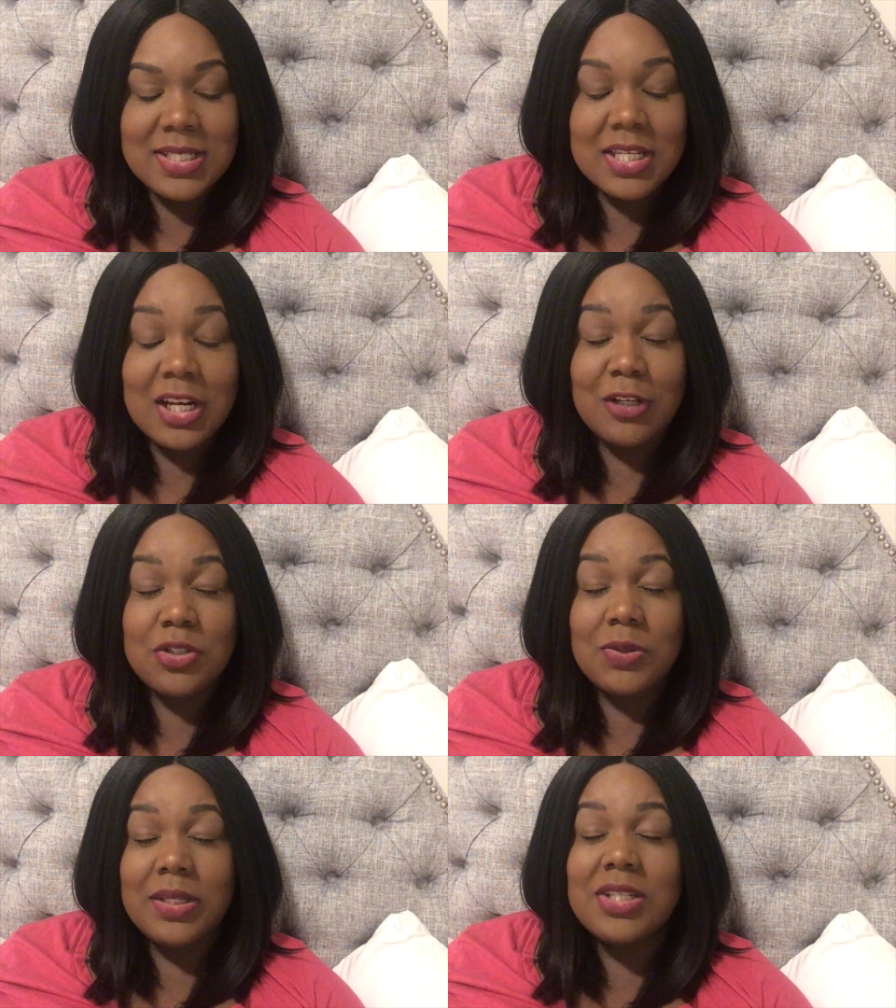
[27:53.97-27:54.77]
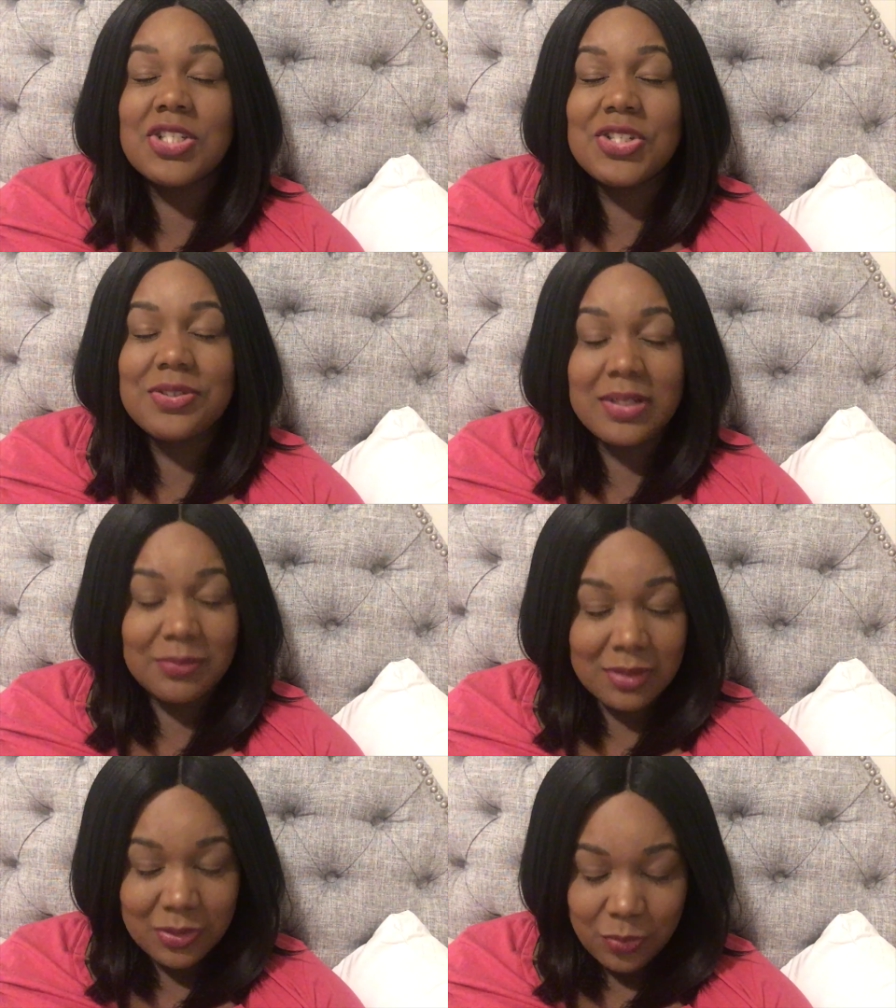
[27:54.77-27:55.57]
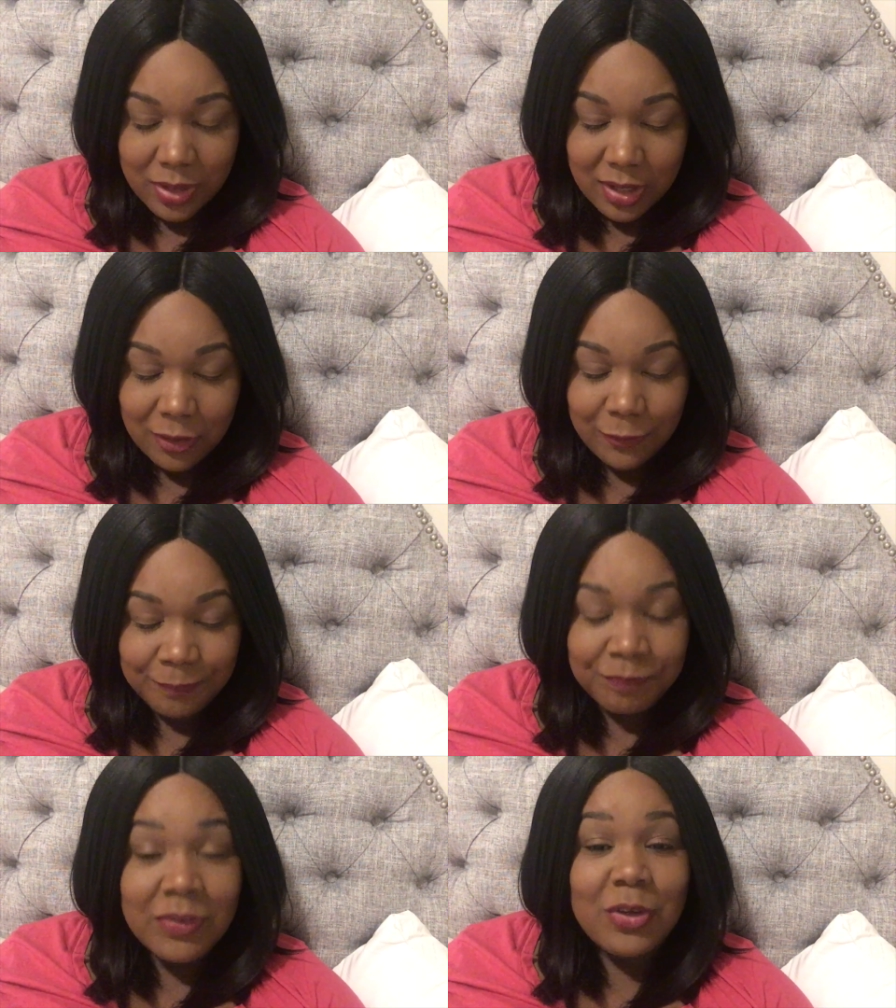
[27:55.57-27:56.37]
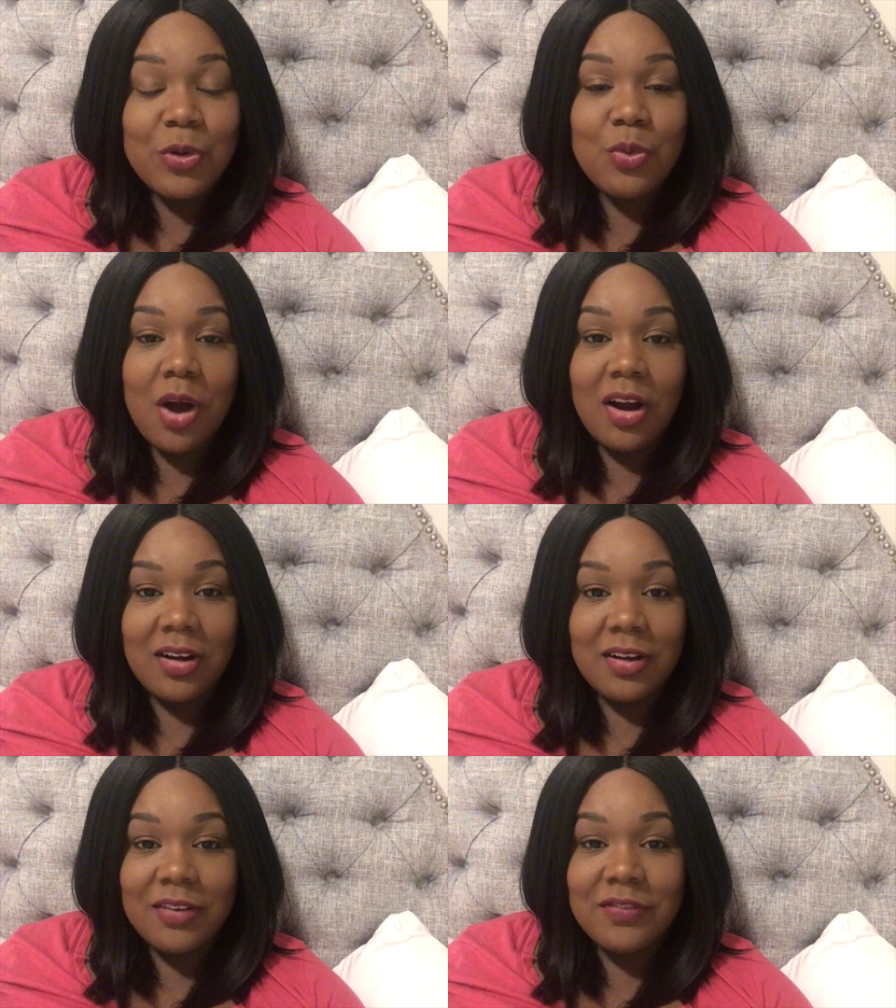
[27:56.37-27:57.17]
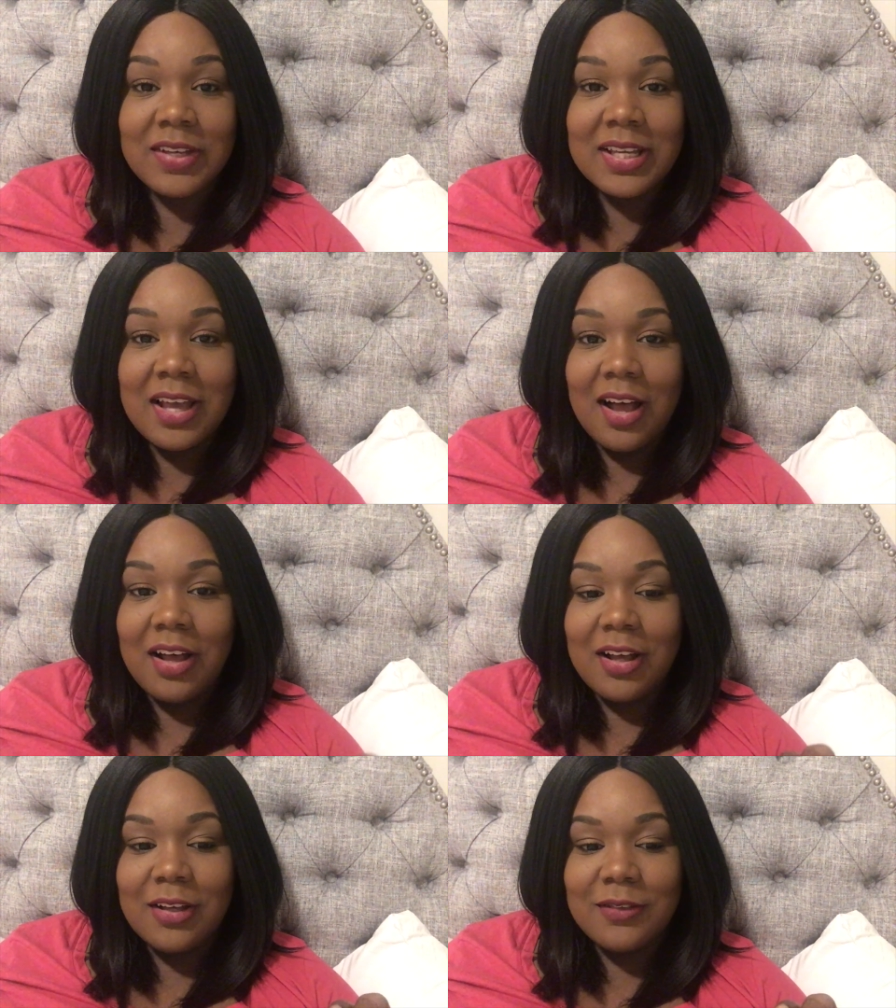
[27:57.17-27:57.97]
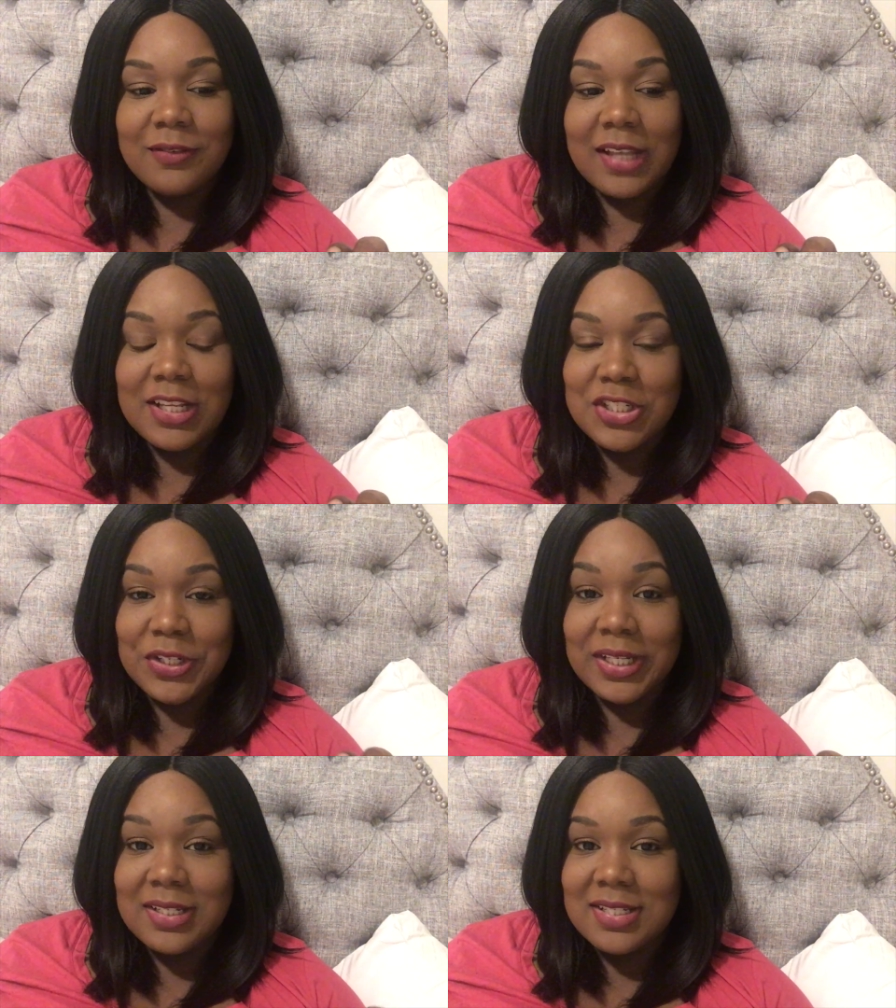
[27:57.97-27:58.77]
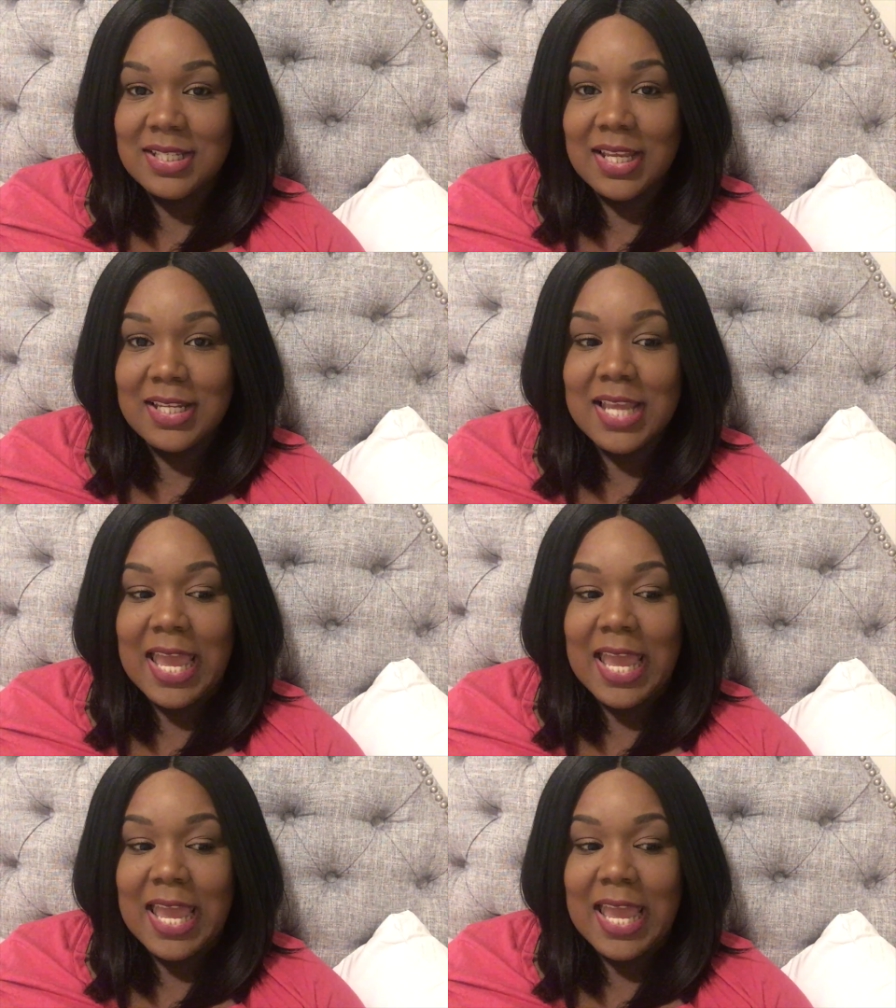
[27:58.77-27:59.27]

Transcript: that are doing extremely well, who are of Nigerian descent.